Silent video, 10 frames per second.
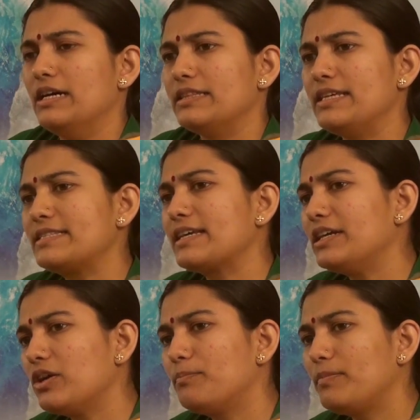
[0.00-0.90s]
This
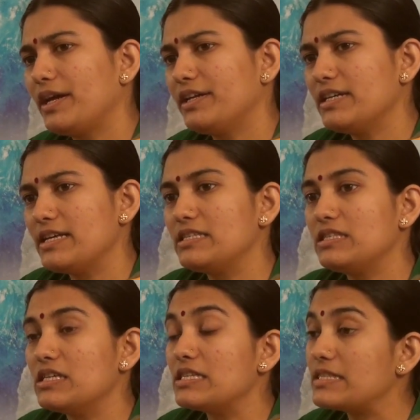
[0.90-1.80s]
kind of mind
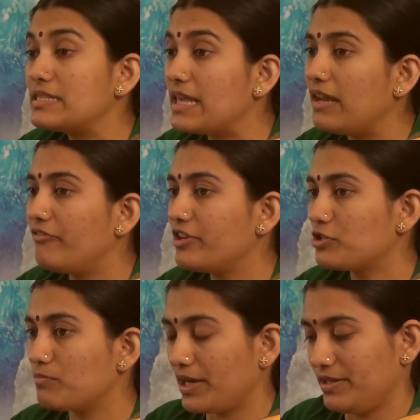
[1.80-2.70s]
is
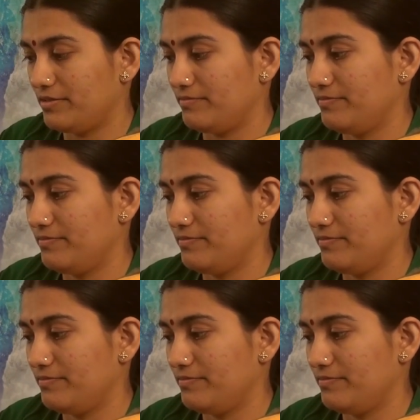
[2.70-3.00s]
selfish mind.